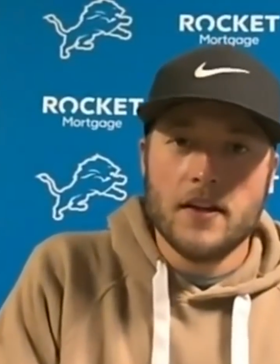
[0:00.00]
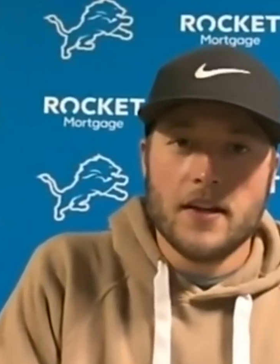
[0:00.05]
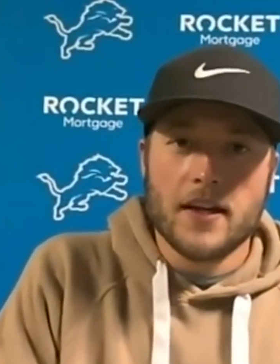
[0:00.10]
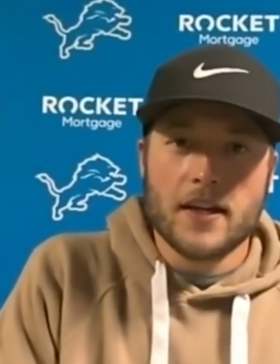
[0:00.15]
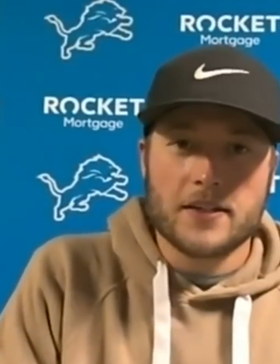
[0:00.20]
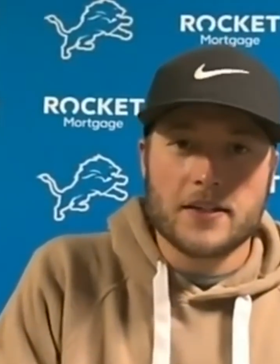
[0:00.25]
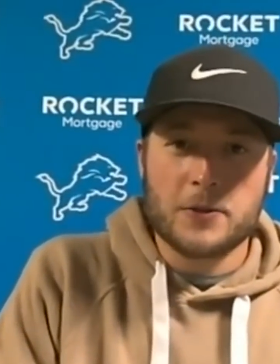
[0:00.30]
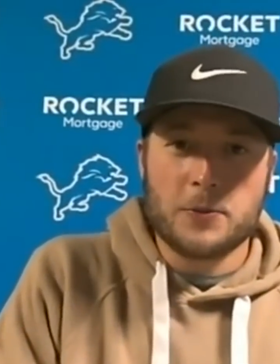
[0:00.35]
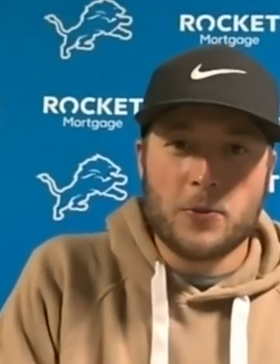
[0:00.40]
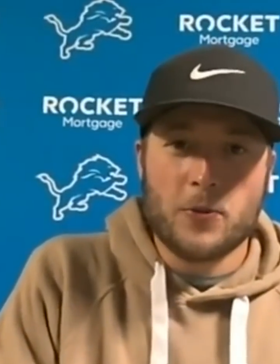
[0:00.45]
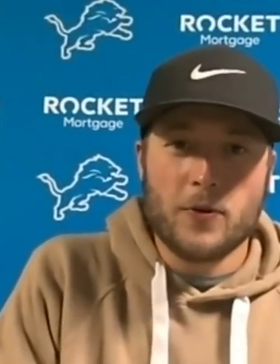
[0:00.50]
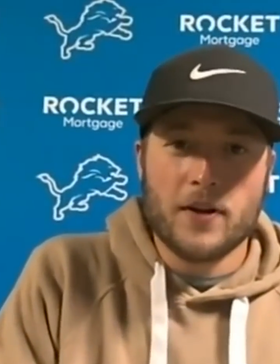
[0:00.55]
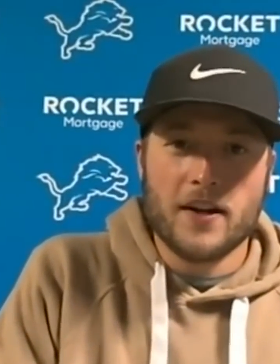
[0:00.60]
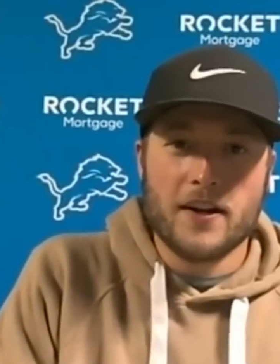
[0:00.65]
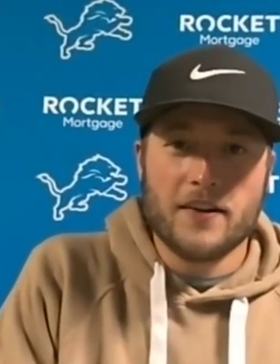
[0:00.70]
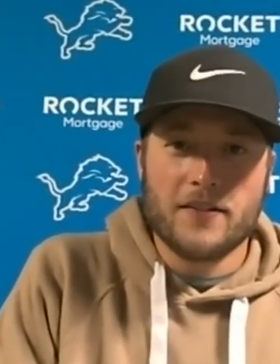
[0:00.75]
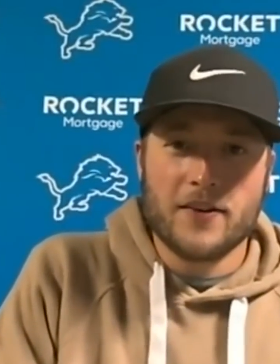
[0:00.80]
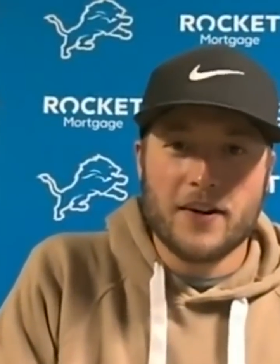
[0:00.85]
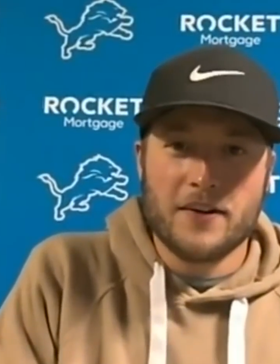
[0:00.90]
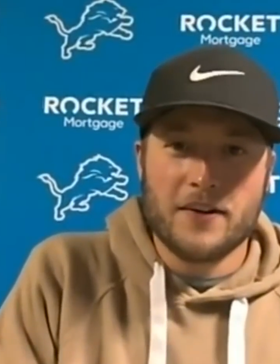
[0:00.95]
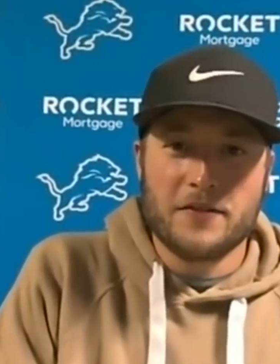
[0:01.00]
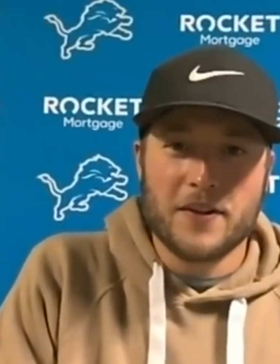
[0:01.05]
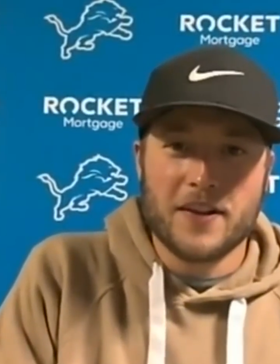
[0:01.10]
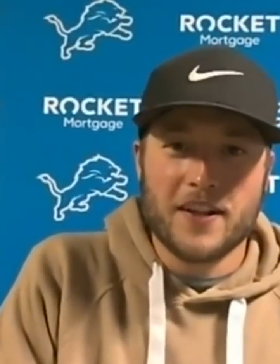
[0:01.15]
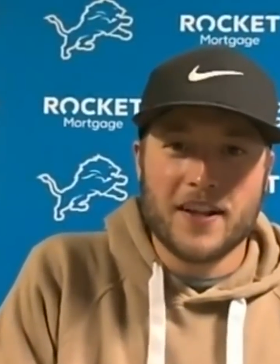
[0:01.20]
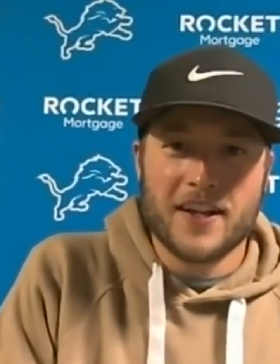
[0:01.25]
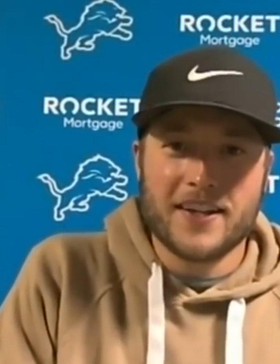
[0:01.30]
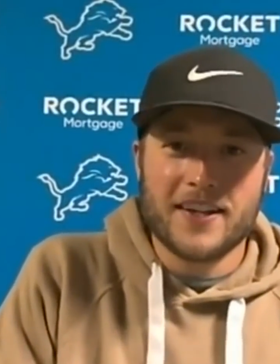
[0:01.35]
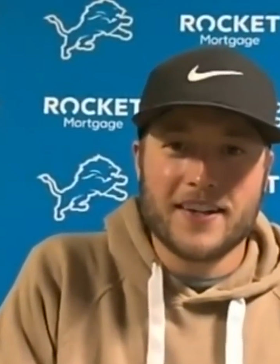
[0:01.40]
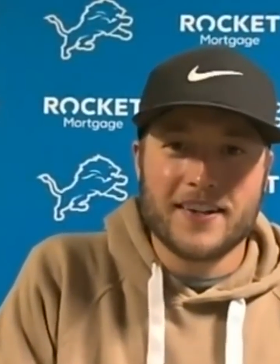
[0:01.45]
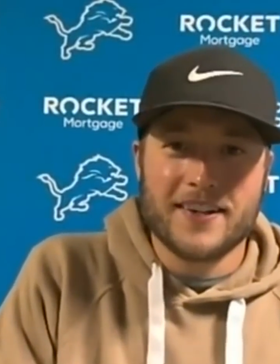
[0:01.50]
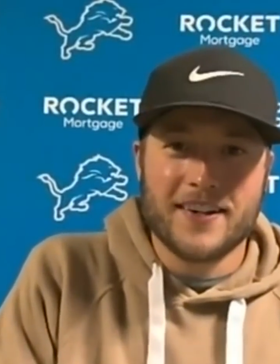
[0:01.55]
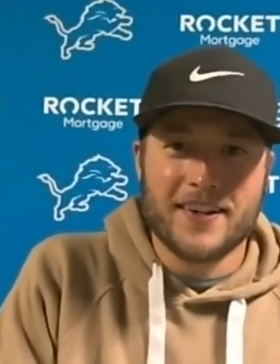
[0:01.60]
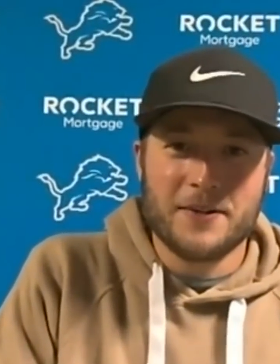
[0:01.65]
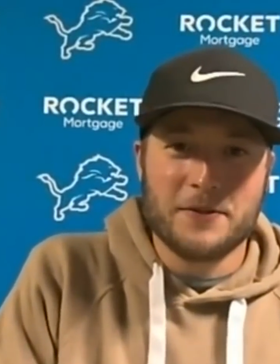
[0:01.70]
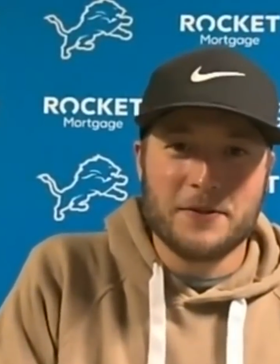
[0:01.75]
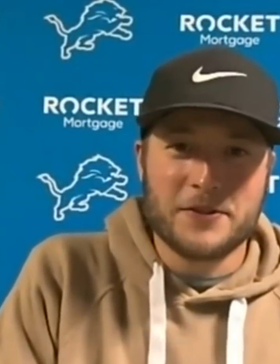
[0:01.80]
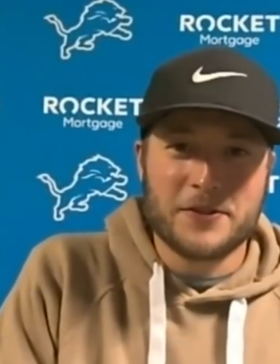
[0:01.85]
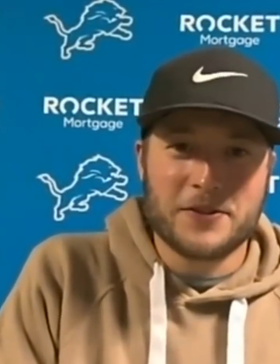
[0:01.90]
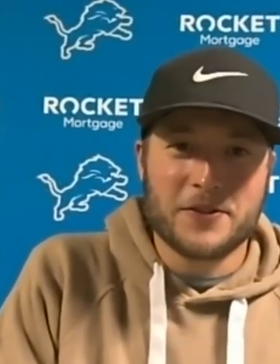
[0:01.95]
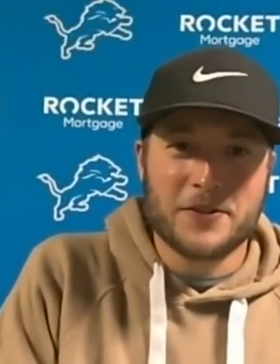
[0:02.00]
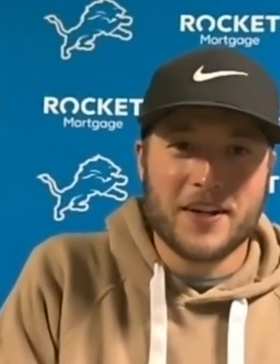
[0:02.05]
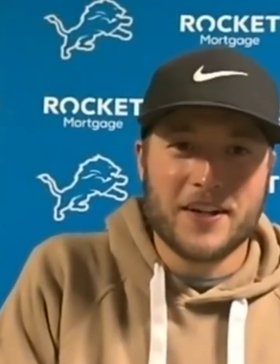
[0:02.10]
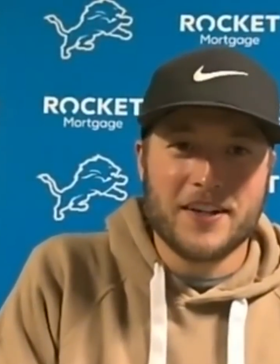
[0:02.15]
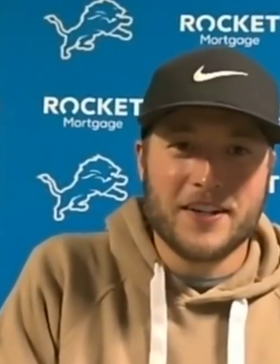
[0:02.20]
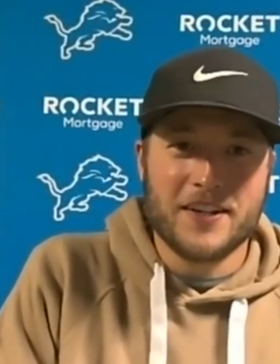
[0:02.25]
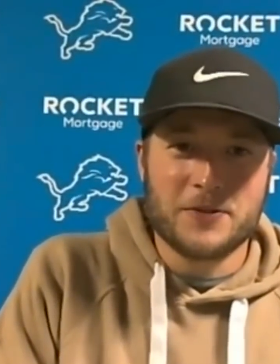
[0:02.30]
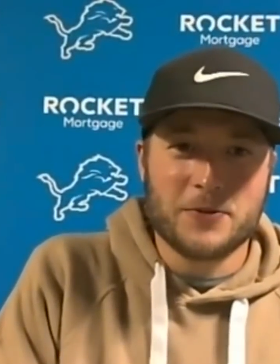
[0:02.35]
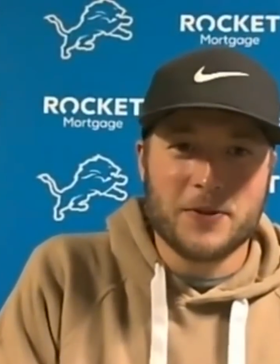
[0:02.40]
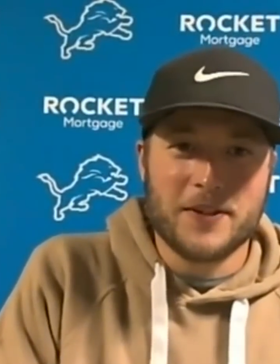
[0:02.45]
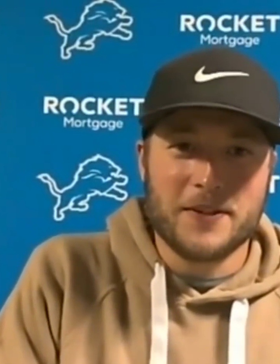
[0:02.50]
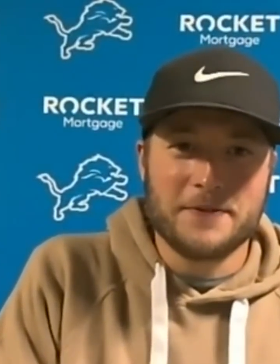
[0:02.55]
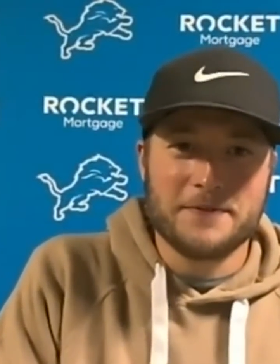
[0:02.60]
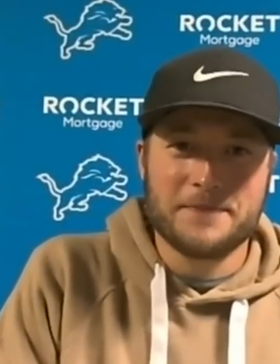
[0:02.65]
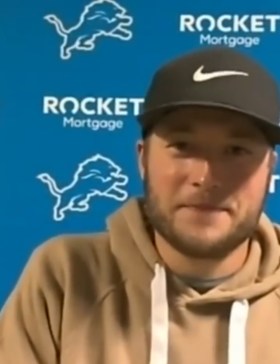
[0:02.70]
extra point ever, I feel like, uh, was great as well.